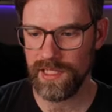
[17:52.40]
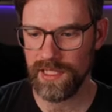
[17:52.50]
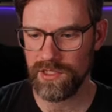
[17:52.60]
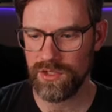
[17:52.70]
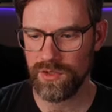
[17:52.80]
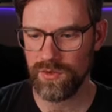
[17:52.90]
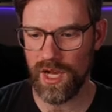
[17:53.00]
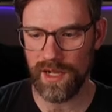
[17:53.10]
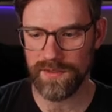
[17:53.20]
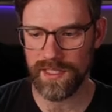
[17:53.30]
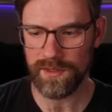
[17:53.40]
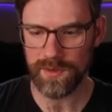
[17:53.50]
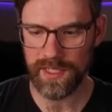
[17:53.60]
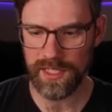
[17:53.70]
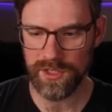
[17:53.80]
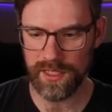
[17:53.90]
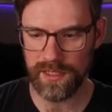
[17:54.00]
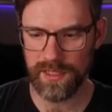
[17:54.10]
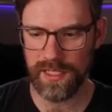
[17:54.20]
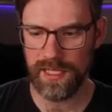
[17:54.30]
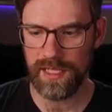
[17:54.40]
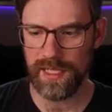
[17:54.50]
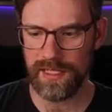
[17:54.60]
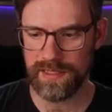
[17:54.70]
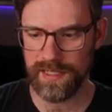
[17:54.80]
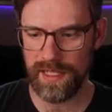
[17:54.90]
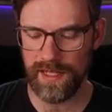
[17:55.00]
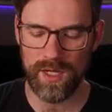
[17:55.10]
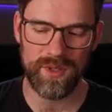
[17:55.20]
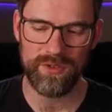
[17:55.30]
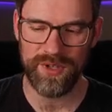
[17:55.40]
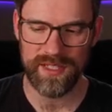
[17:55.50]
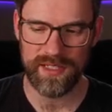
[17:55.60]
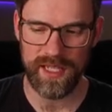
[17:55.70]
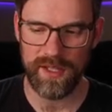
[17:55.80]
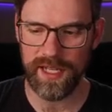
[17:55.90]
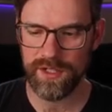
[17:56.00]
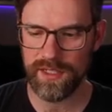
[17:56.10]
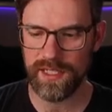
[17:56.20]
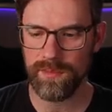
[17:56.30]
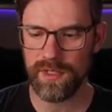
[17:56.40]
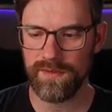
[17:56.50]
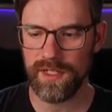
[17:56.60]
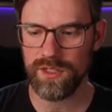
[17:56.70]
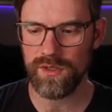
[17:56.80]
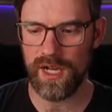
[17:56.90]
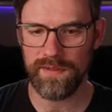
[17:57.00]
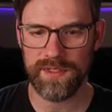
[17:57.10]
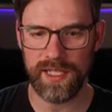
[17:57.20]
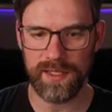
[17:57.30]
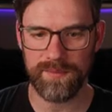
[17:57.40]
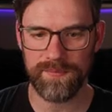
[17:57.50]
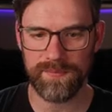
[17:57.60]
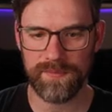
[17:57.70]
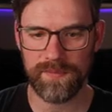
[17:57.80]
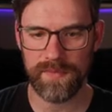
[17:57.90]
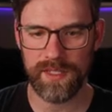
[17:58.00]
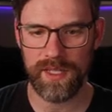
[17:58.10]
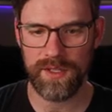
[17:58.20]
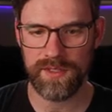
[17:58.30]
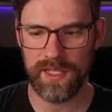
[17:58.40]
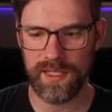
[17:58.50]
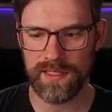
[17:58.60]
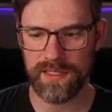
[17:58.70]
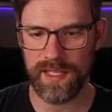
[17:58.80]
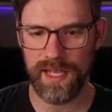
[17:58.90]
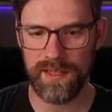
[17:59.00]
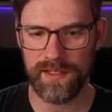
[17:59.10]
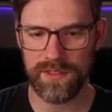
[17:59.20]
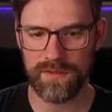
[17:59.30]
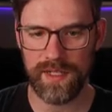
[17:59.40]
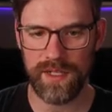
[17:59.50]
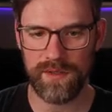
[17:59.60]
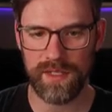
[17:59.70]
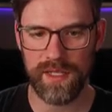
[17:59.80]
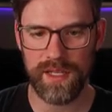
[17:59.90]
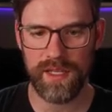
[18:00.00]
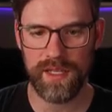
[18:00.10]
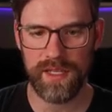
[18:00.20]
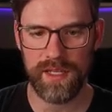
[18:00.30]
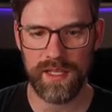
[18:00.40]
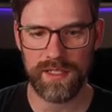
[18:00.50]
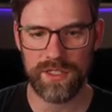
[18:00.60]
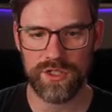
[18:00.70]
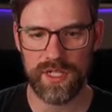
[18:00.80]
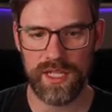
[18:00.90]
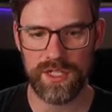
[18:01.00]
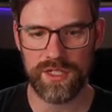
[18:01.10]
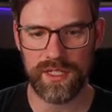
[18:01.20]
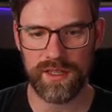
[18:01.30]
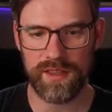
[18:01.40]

into offset rotation, and scale, I don't want to affect scale actually, but if I do offset, and you see I slide this around, it's changing